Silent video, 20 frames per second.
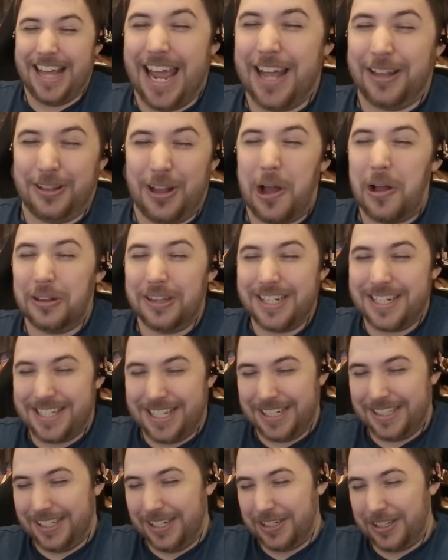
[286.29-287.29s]
their
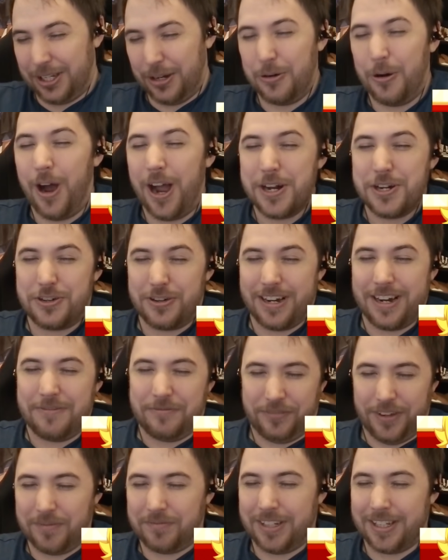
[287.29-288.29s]
lollies into
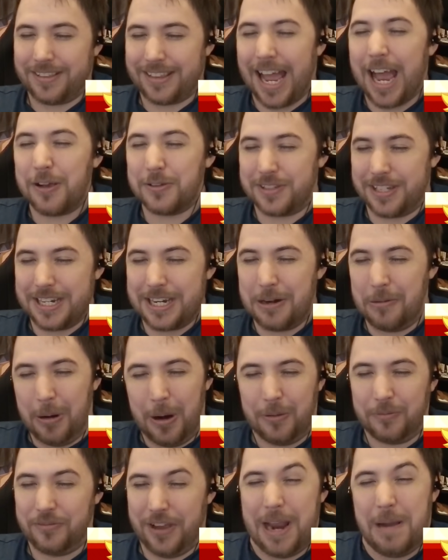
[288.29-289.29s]
250,000 year
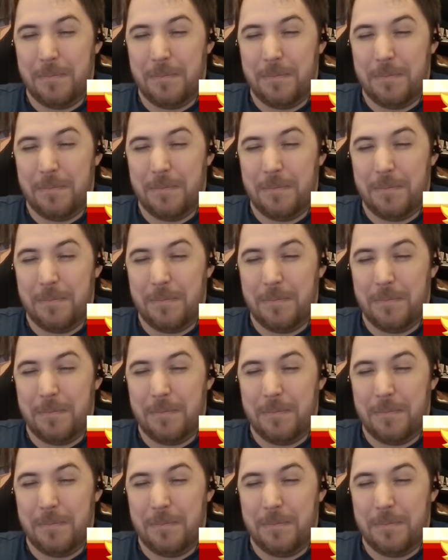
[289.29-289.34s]
old